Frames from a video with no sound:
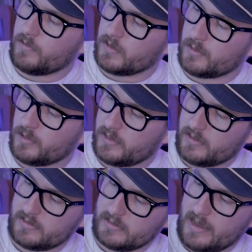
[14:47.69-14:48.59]
vertebrae
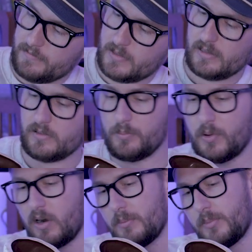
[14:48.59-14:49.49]
doesn't have that little
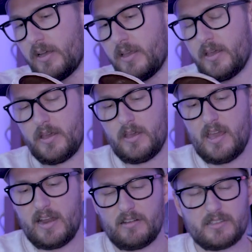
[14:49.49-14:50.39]
part. But,
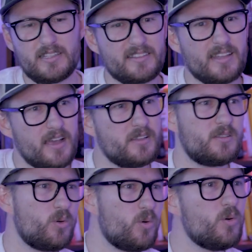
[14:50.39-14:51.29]
and I was like, that is
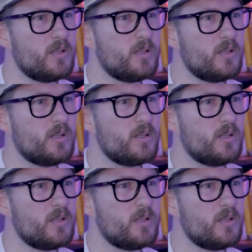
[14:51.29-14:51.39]
so cool.